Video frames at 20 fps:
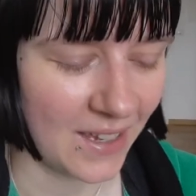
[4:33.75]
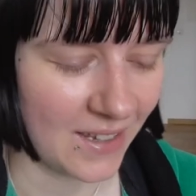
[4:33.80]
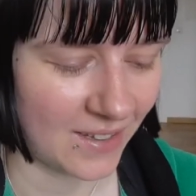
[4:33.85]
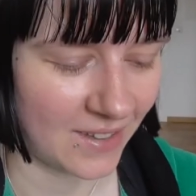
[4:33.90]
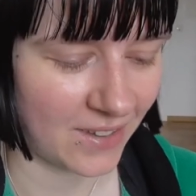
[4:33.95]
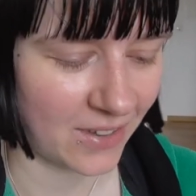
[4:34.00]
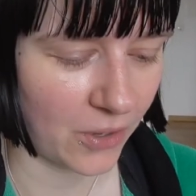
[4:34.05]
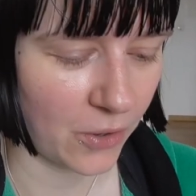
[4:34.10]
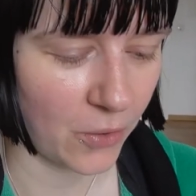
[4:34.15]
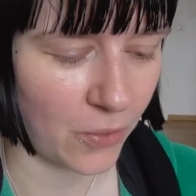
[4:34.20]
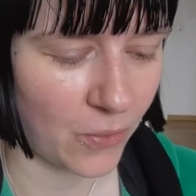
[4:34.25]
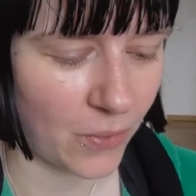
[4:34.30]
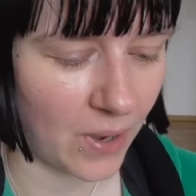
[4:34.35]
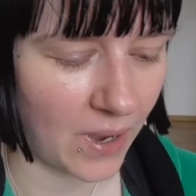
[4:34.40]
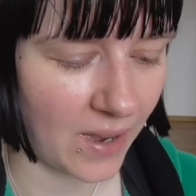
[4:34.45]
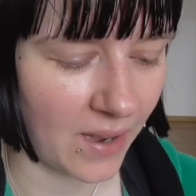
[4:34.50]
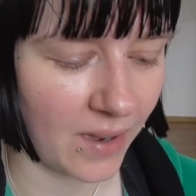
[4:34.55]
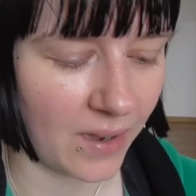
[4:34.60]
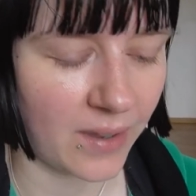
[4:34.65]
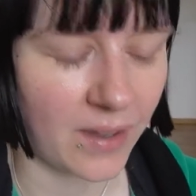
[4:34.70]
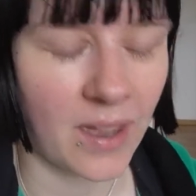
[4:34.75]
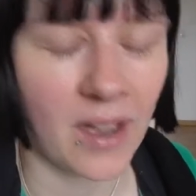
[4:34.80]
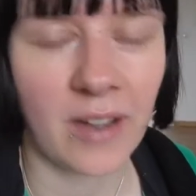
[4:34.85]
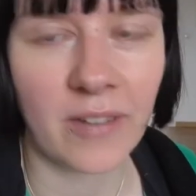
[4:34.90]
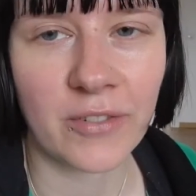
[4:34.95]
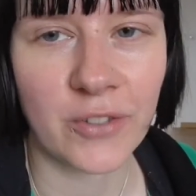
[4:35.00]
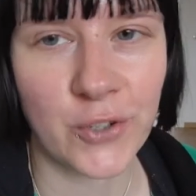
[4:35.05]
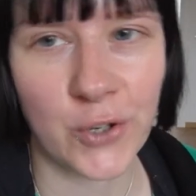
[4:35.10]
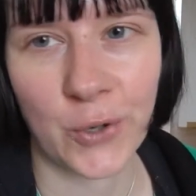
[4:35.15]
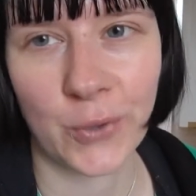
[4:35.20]
So I
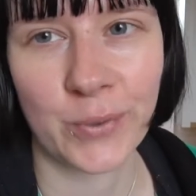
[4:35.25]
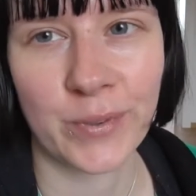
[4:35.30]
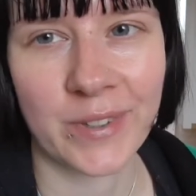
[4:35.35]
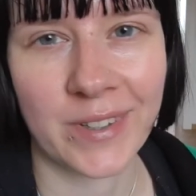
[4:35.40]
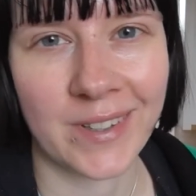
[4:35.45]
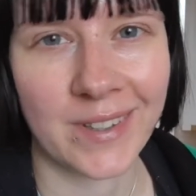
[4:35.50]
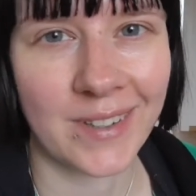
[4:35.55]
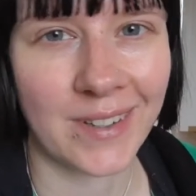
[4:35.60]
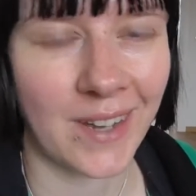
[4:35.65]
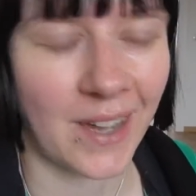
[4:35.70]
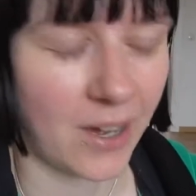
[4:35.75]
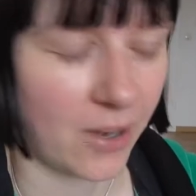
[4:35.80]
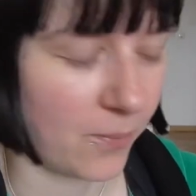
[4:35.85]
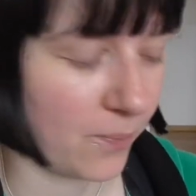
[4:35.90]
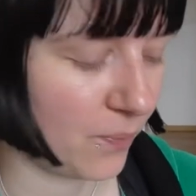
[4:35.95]
have chosen